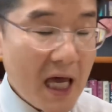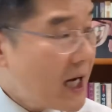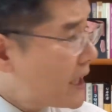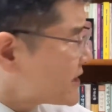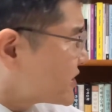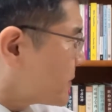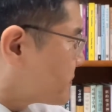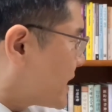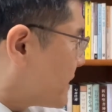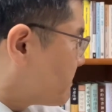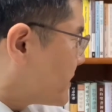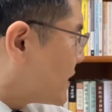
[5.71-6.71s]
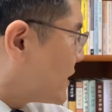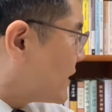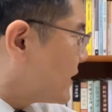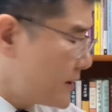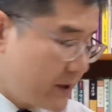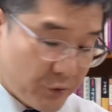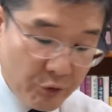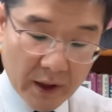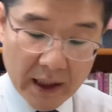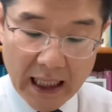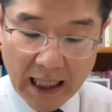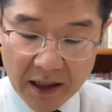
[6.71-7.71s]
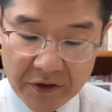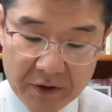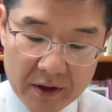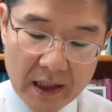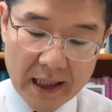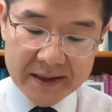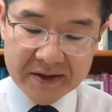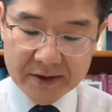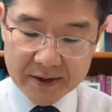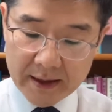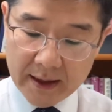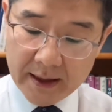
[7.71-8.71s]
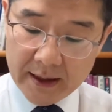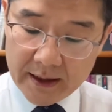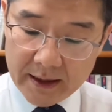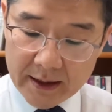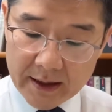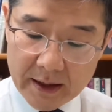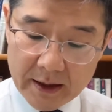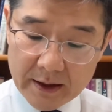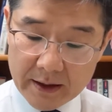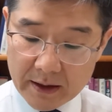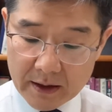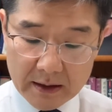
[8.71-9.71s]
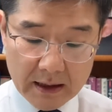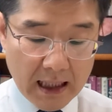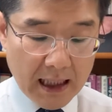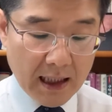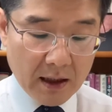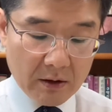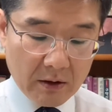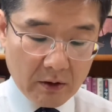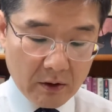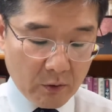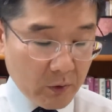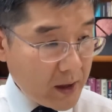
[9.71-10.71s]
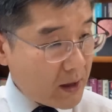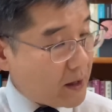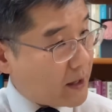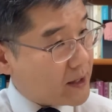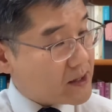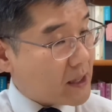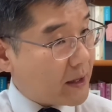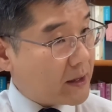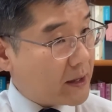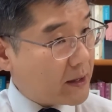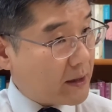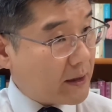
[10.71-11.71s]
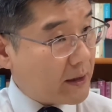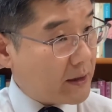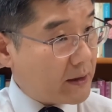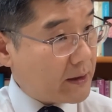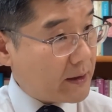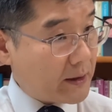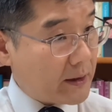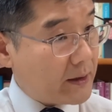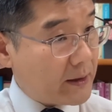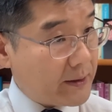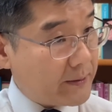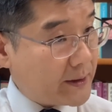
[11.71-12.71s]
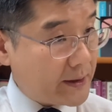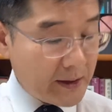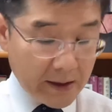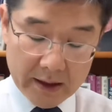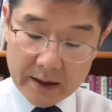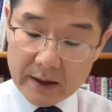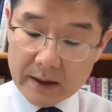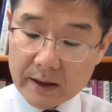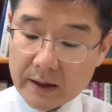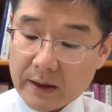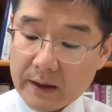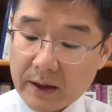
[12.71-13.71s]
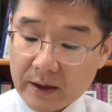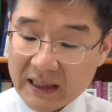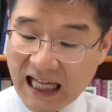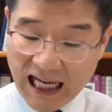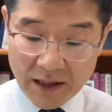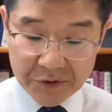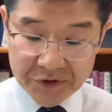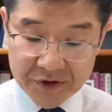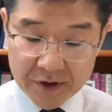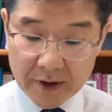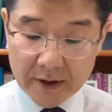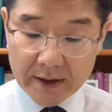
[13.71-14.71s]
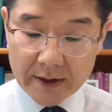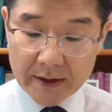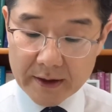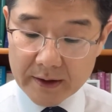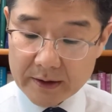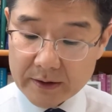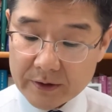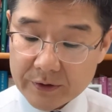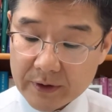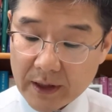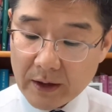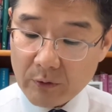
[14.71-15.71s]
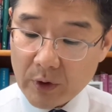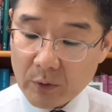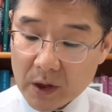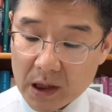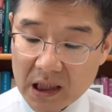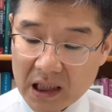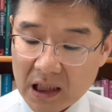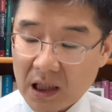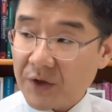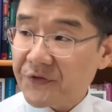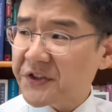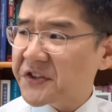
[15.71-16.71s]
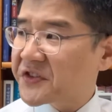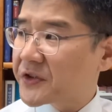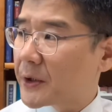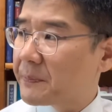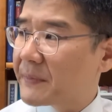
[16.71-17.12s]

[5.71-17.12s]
September 28th class, and now we are, as I announced, today we will cover some